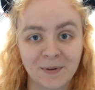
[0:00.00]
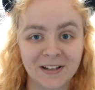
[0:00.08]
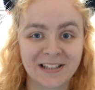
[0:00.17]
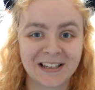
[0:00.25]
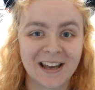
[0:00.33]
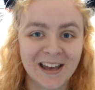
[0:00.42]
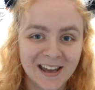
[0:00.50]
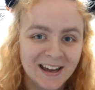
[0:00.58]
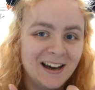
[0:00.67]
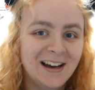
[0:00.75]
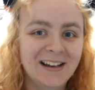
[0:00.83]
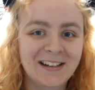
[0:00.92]
but
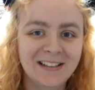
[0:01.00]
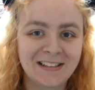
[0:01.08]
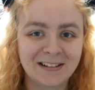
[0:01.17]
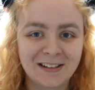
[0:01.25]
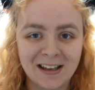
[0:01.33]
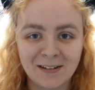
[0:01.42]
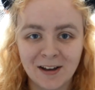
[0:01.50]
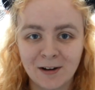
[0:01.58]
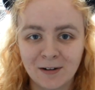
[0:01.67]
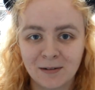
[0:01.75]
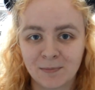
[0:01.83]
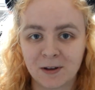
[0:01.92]
I'm gonna still keep
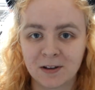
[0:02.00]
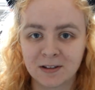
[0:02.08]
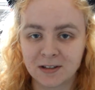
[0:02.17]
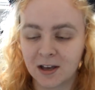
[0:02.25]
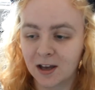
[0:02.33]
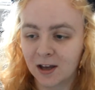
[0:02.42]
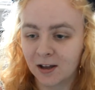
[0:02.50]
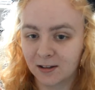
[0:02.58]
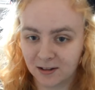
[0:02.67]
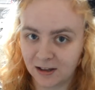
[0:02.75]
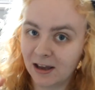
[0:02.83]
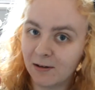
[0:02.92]
going because
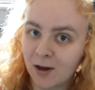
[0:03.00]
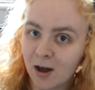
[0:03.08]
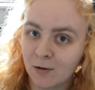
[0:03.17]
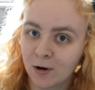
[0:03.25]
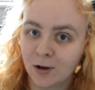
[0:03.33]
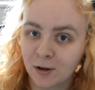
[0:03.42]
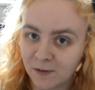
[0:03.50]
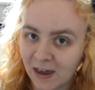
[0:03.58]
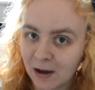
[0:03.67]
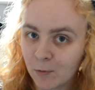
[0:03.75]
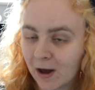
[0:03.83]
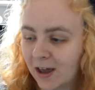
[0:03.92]
there we go, another
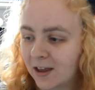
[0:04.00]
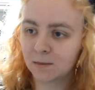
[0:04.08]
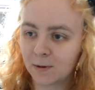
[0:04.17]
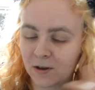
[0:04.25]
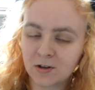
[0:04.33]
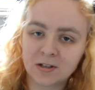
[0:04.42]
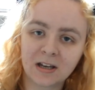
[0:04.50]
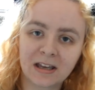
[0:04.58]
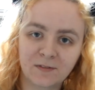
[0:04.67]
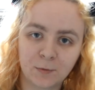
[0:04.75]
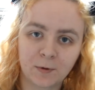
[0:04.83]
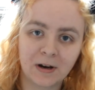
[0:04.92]
gateway. Because I
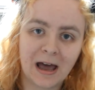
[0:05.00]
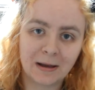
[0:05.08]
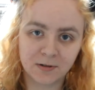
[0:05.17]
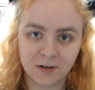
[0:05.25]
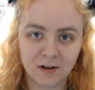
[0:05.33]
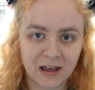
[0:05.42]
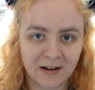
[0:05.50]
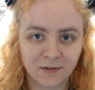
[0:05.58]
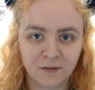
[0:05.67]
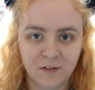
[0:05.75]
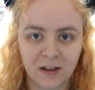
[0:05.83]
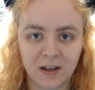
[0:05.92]
give up on absolutely
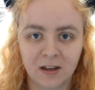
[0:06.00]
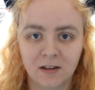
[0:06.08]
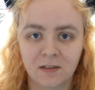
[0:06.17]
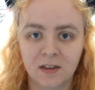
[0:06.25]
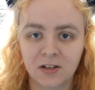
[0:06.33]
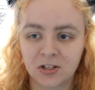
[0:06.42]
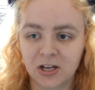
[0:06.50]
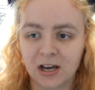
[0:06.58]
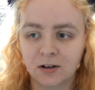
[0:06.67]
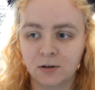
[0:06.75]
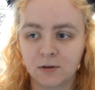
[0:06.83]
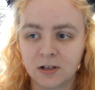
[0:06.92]
everything, this
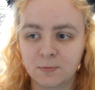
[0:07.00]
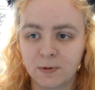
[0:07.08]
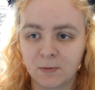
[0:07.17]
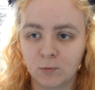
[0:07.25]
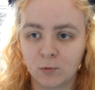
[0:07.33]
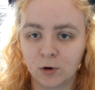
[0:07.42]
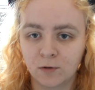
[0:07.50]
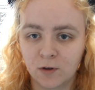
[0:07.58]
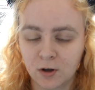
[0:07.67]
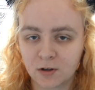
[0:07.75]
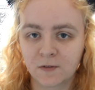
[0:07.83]
channel has been one of those